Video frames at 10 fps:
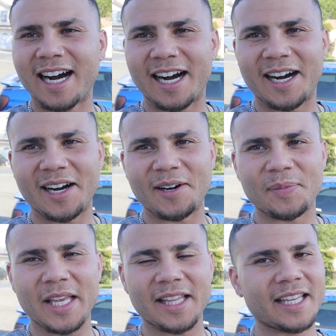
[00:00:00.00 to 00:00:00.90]

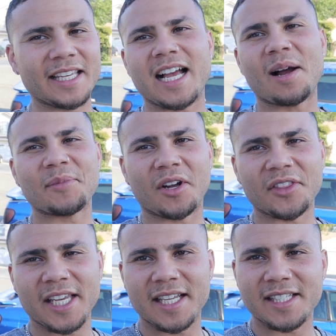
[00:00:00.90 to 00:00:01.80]
And then he got me on
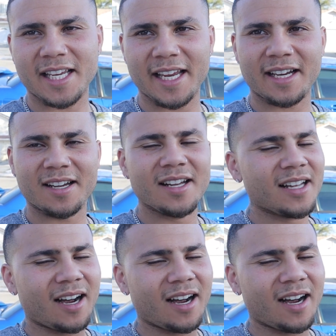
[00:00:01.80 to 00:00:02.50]
the intake.